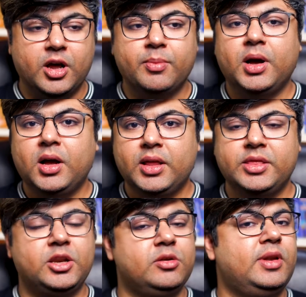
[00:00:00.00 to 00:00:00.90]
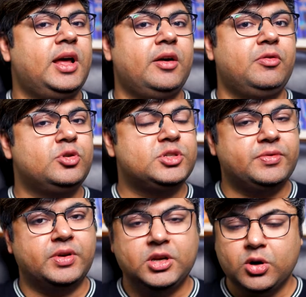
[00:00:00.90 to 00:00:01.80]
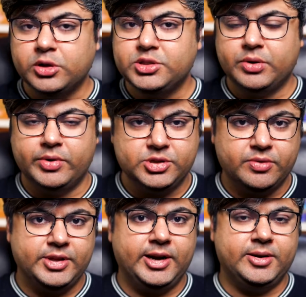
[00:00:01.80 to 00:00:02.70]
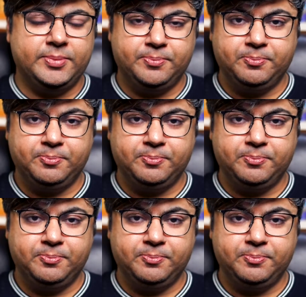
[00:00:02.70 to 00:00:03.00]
karma, and then you will have to suffer the consequence of that.